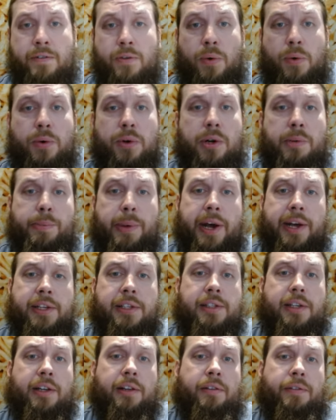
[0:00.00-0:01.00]
I have
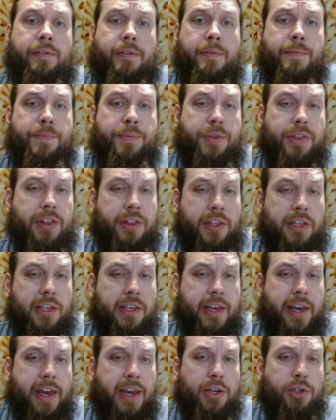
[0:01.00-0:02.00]
ordered myself
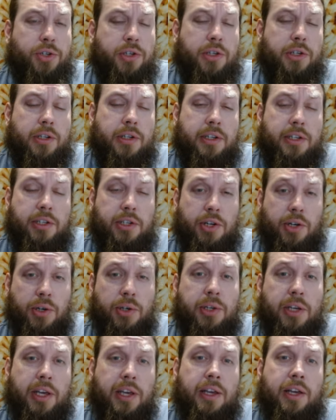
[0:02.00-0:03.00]
the Cajun
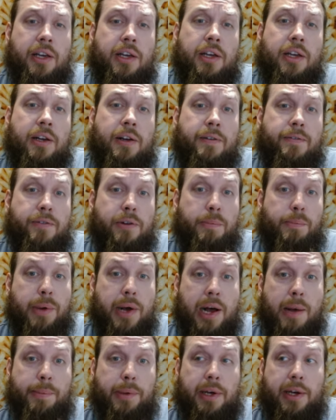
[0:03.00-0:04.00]
turkey
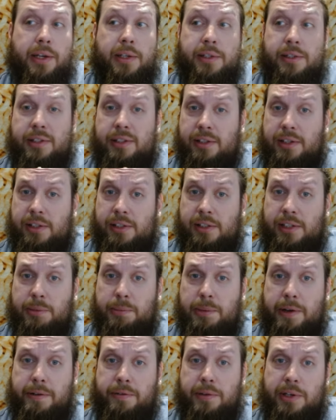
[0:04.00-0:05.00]
from Popeyes.
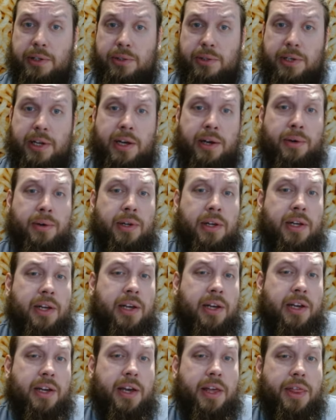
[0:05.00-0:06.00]
It's in my freezer
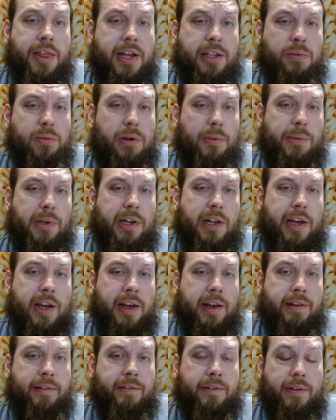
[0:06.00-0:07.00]
now, and that's what I'm
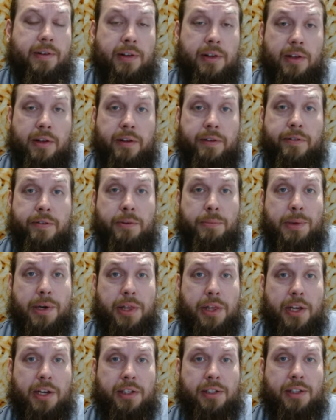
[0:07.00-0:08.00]
going to have
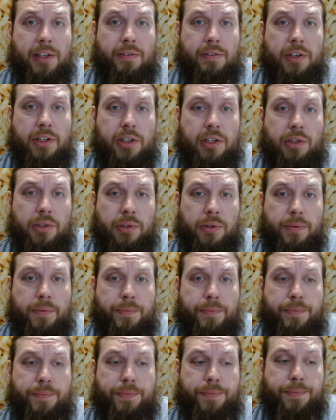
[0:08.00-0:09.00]
for my Thanksgiving
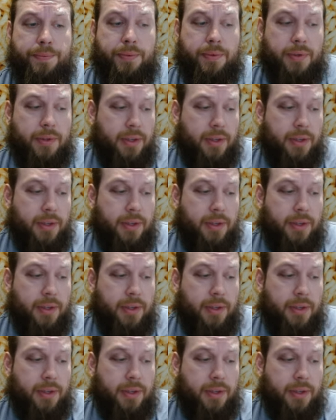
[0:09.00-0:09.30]
dinner.